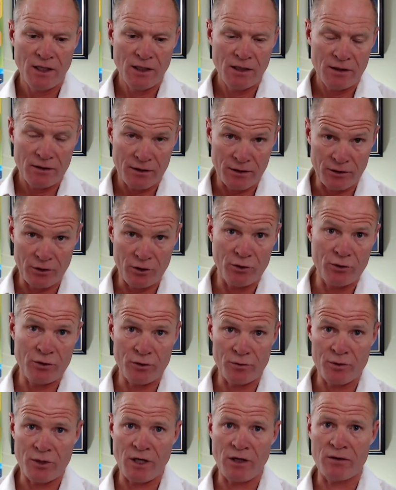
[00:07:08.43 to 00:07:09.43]
the
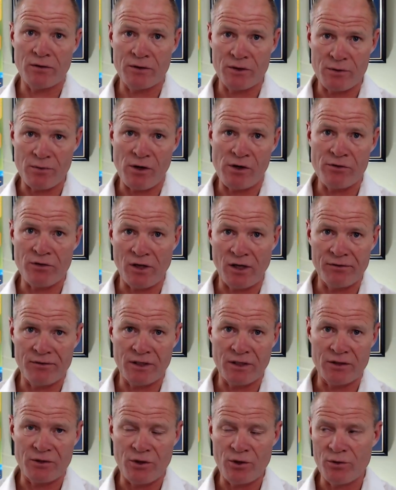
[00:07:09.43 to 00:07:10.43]
YouTube channel, the Smart Drive
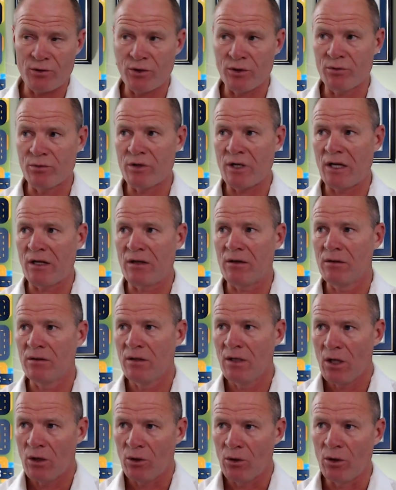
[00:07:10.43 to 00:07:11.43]
Test YouTube channel.
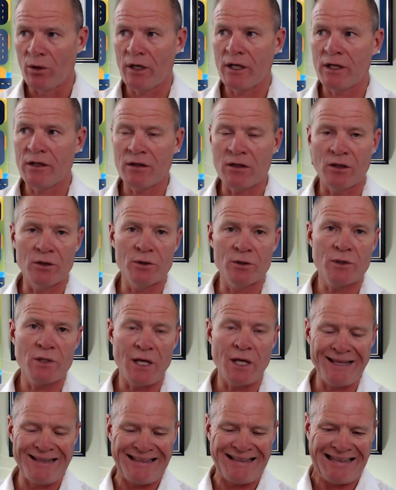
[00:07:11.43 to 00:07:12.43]
Look at those,
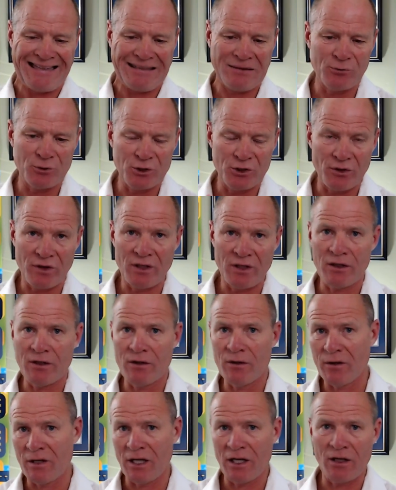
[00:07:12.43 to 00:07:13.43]
and then when you think
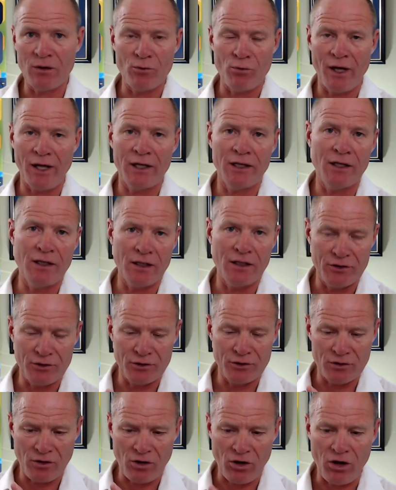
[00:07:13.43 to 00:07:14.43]
you're getting ready and
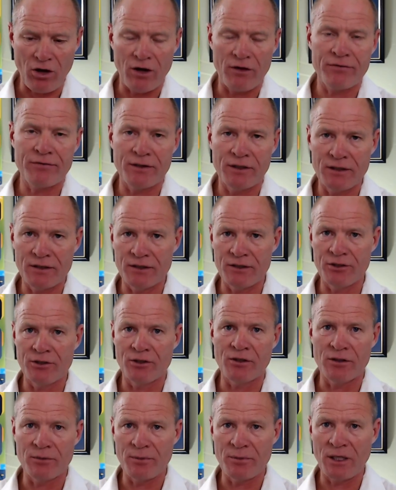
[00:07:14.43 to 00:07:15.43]
you're confident that you're
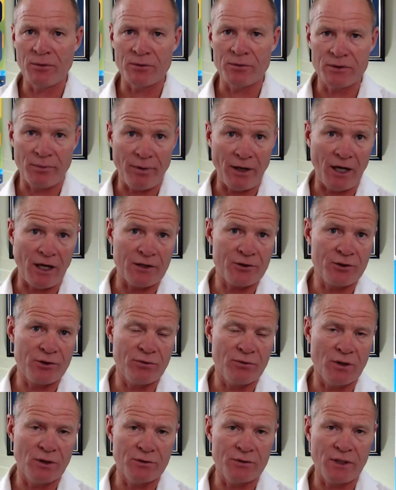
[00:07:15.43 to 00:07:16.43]
going to be able to pass your
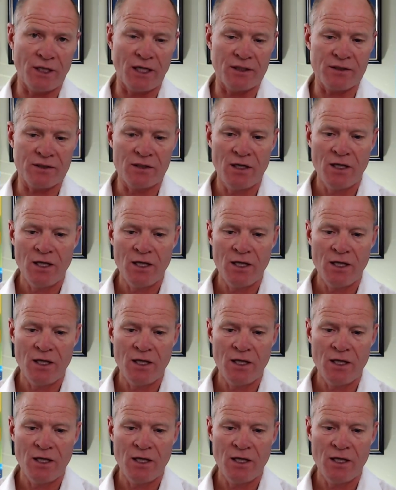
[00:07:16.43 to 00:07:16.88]
road test,